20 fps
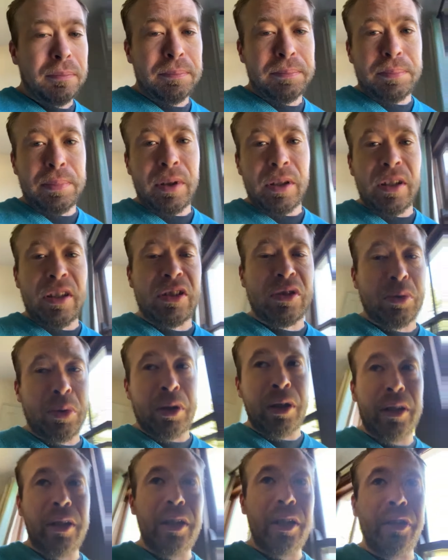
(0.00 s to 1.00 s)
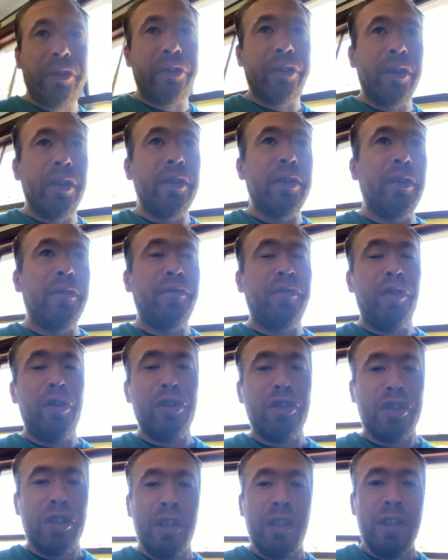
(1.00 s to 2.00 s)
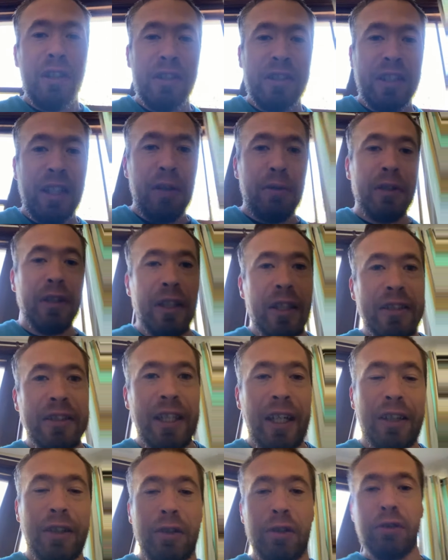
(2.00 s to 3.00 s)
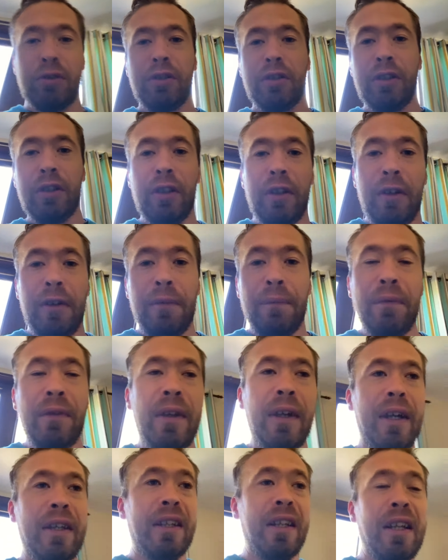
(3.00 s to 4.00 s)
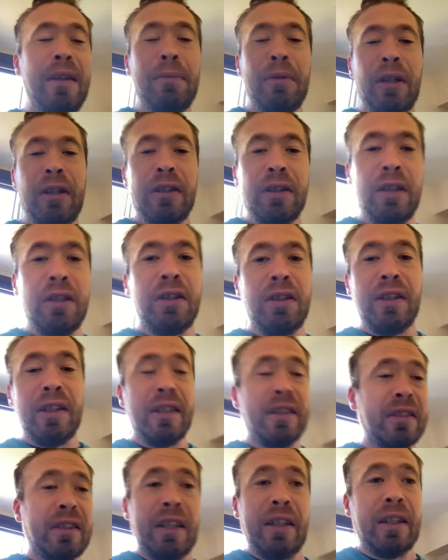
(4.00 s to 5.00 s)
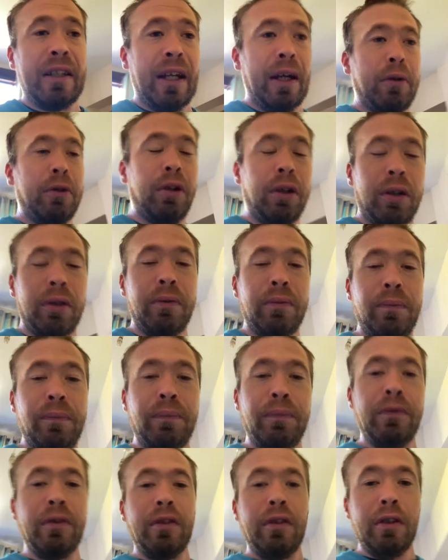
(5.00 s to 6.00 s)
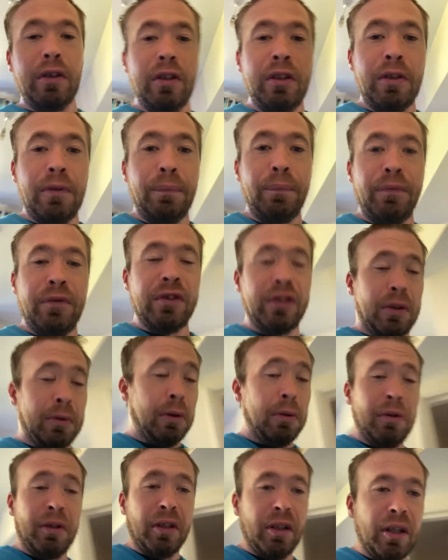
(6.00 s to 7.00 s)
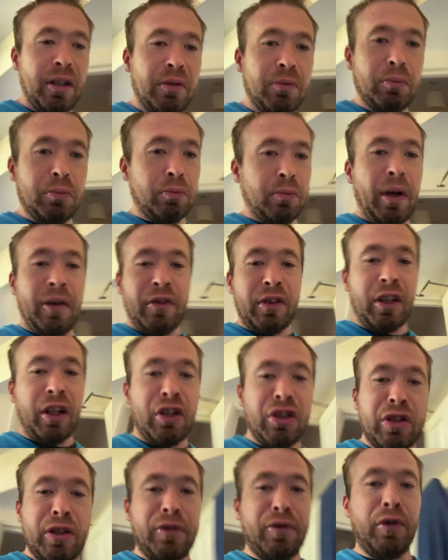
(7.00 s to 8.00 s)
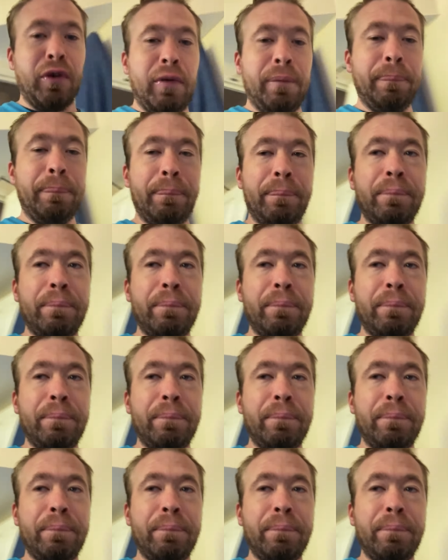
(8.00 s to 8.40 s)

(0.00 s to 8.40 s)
but it's what it is. And unfortunately, until it gets tackled and eliminated, it's going to carry on. So women in every country you're from,